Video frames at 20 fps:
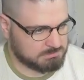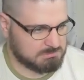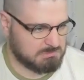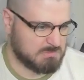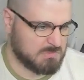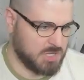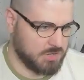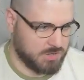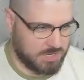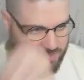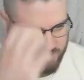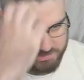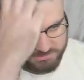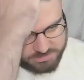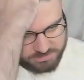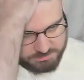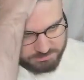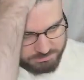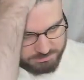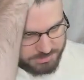
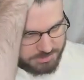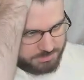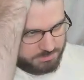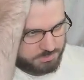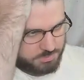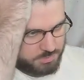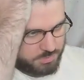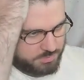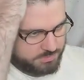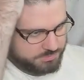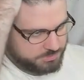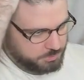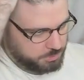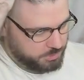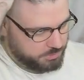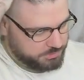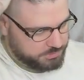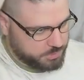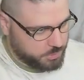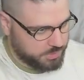Irrelevant, but
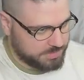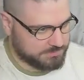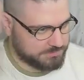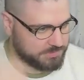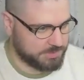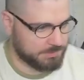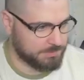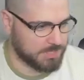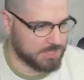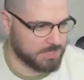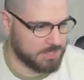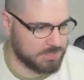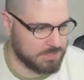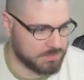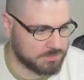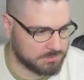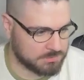worth coin flipping on.